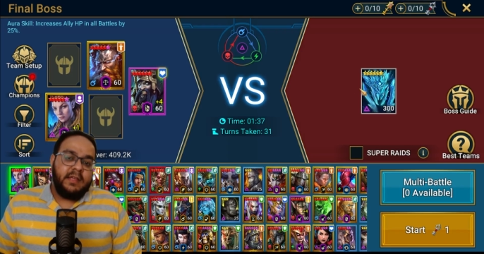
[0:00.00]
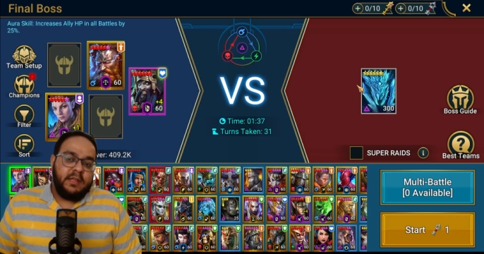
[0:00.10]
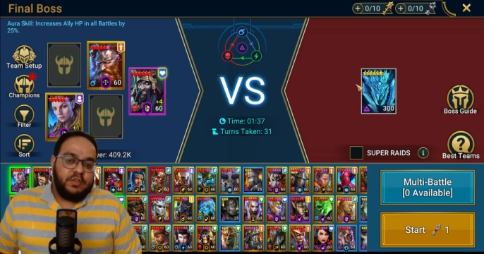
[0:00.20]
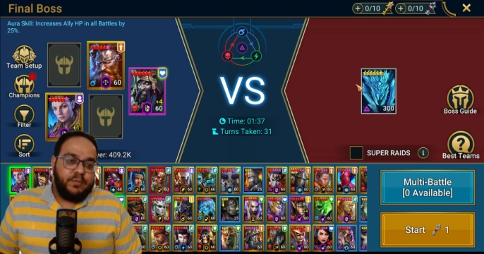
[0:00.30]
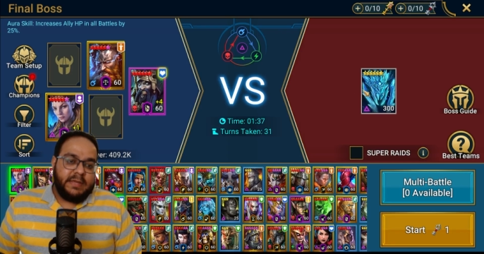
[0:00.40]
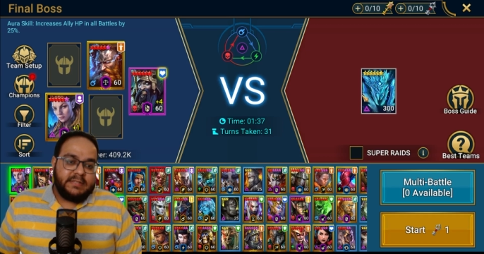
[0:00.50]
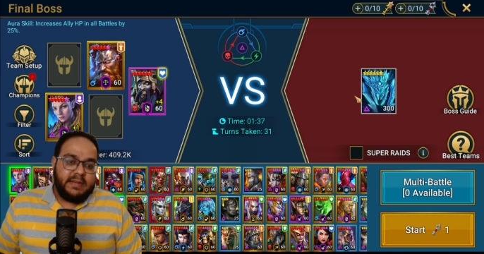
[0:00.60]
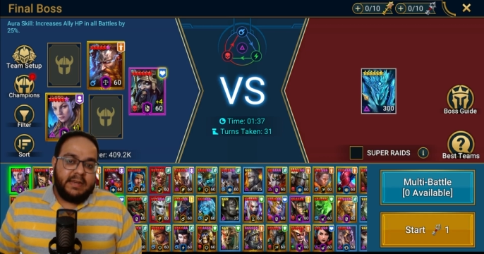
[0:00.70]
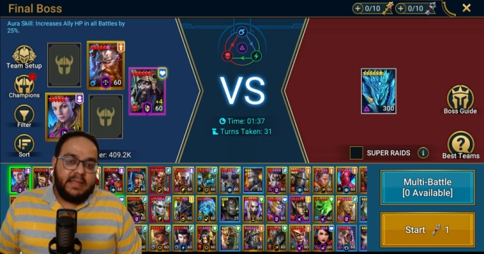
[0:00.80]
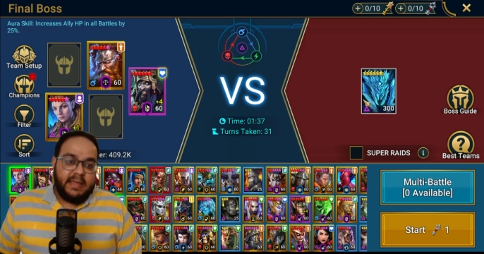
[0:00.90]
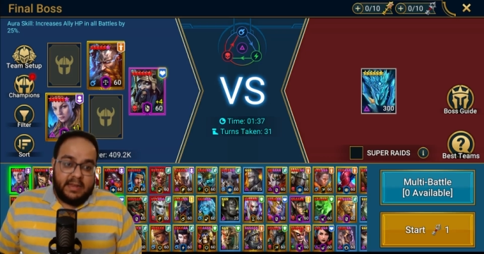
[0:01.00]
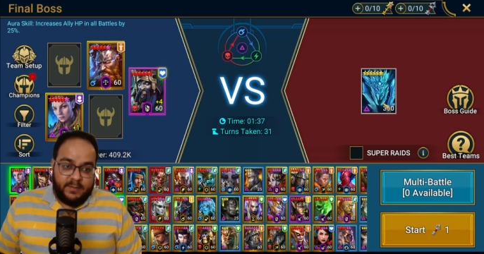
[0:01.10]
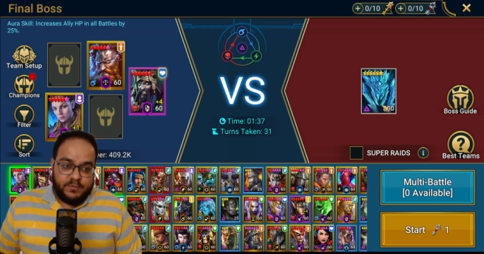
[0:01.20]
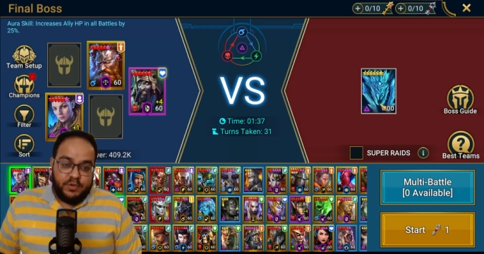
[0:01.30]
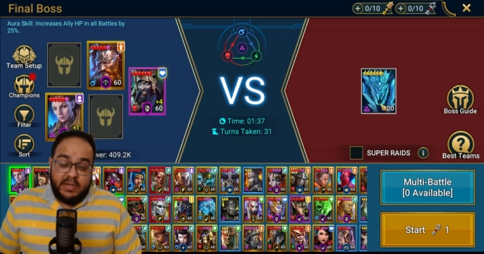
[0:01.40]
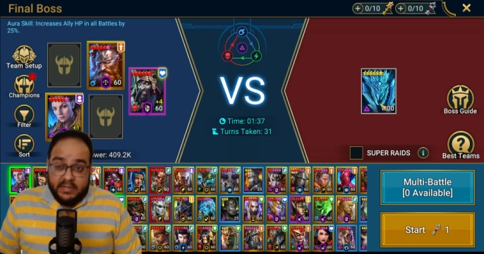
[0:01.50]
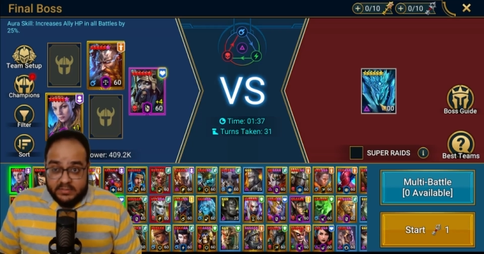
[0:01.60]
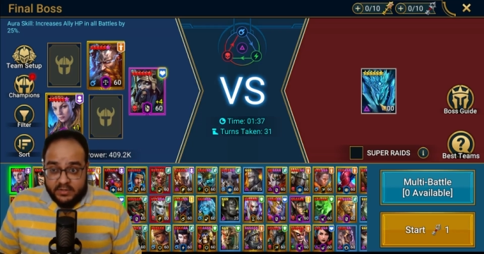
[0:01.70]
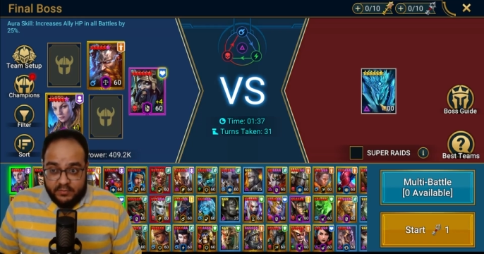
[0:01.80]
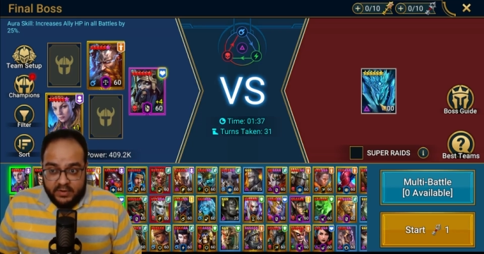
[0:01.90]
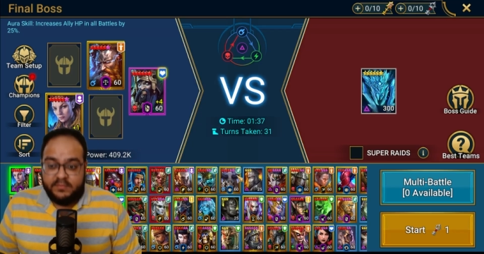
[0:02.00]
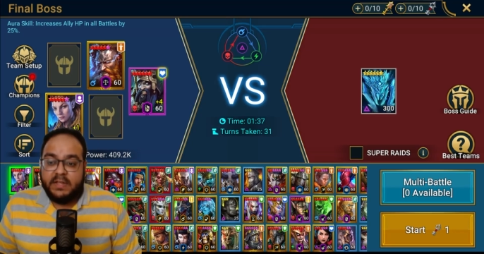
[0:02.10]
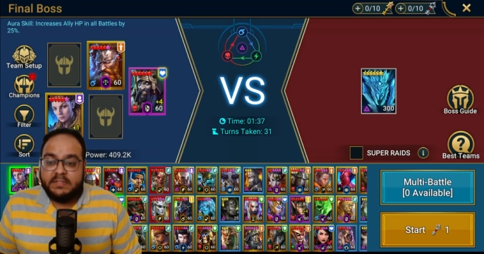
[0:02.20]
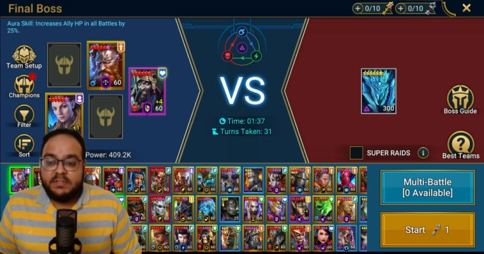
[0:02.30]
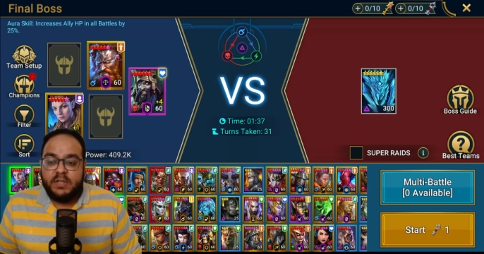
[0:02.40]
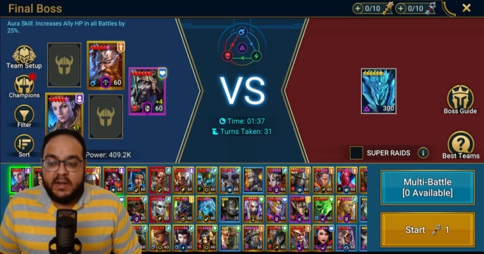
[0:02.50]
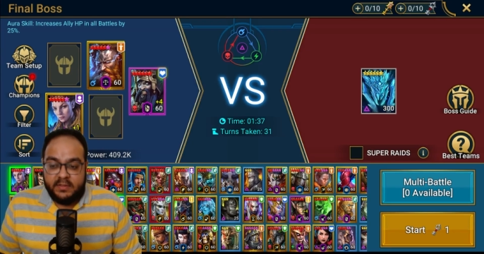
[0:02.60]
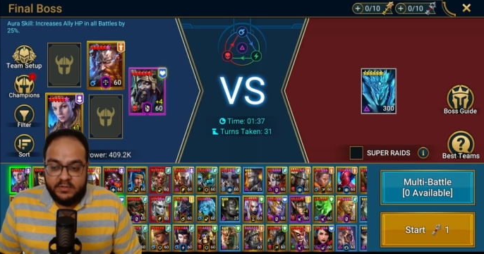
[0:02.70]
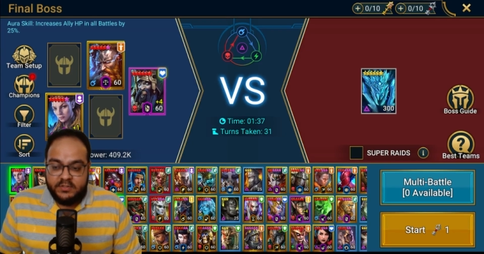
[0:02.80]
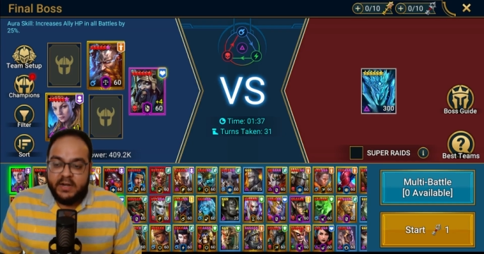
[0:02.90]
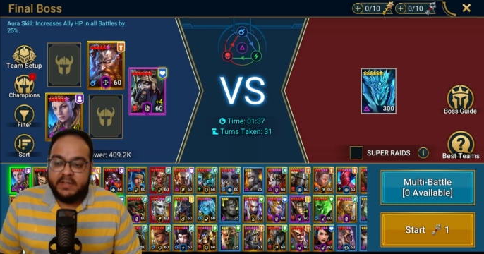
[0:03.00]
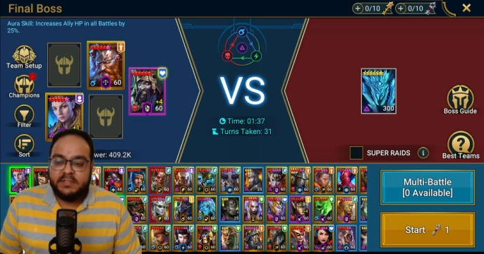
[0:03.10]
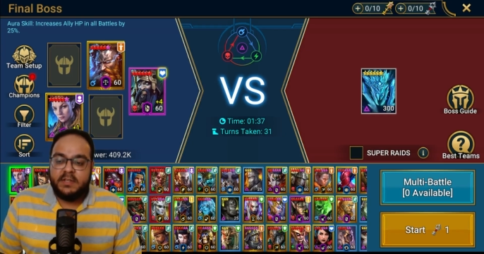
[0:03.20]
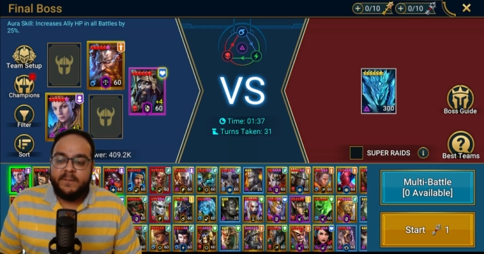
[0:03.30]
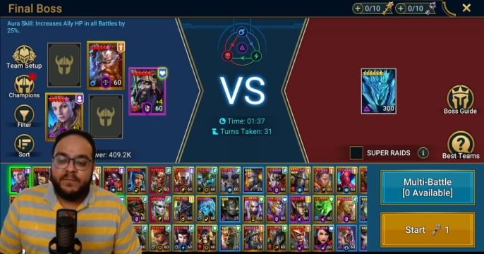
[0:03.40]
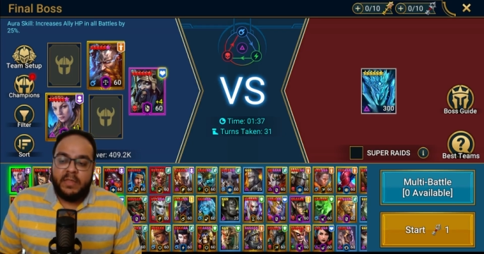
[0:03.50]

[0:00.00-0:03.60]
you basically kill him so he doesn't revive. That's another strategy.